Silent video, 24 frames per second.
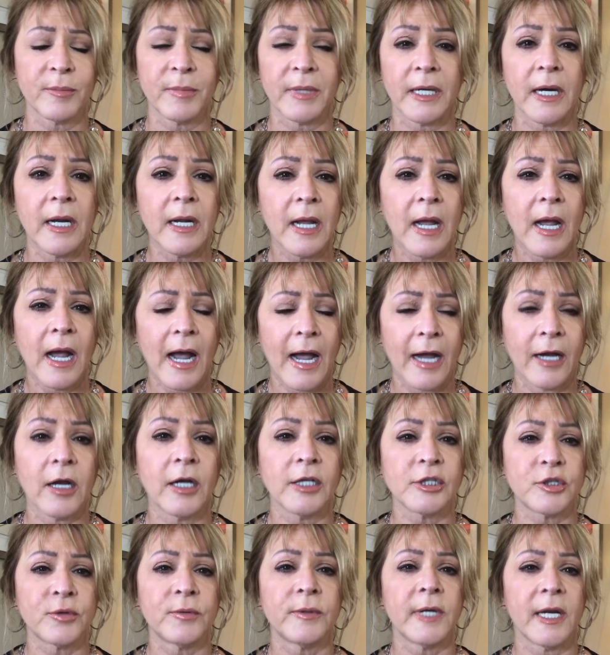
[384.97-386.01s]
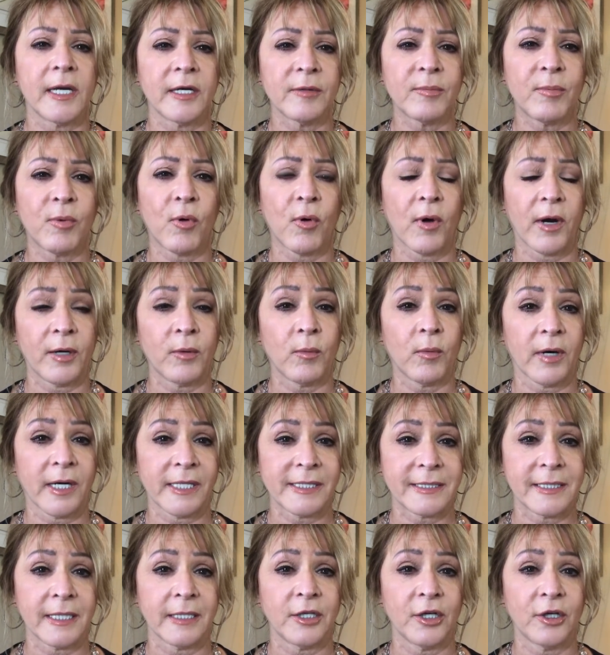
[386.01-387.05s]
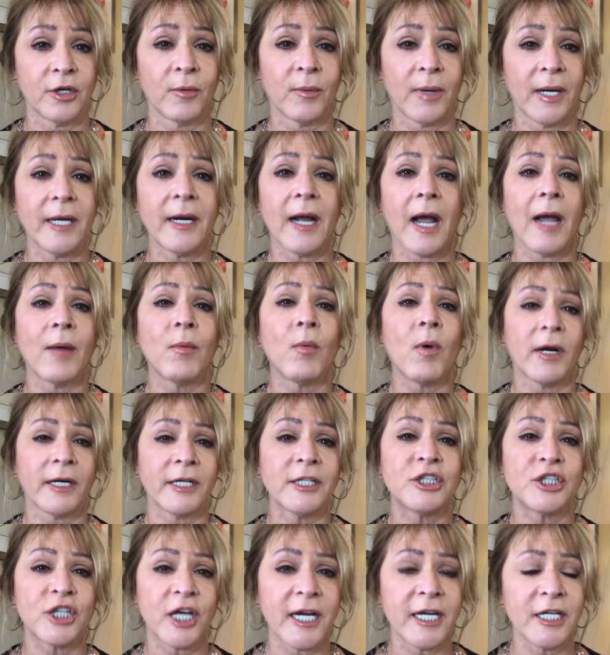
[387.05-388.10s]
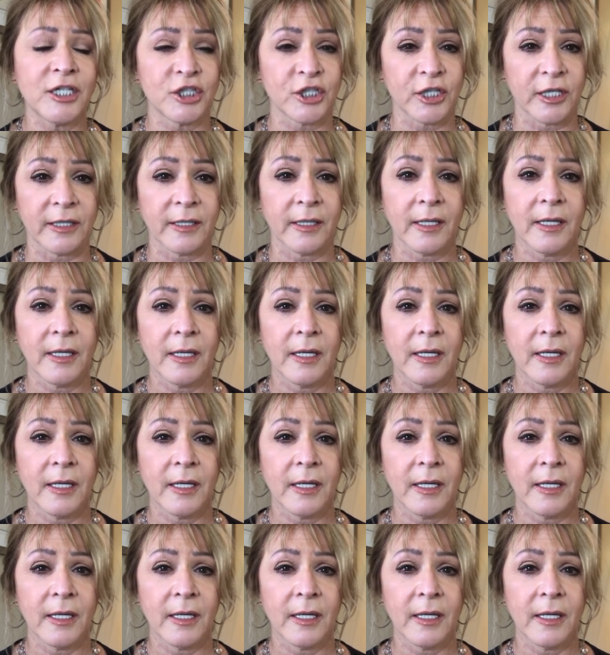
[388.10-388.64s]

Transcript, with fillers: but I got to an end point where I said, you know what, I want to change it.